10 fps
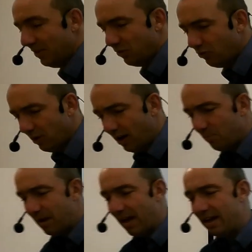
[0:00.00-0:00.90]
through our
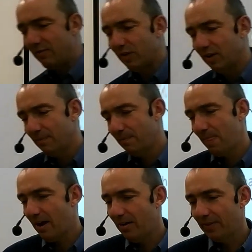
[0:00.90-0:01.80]
behavior,
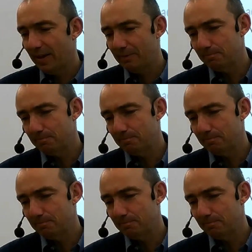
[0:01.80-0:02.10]
aren't they?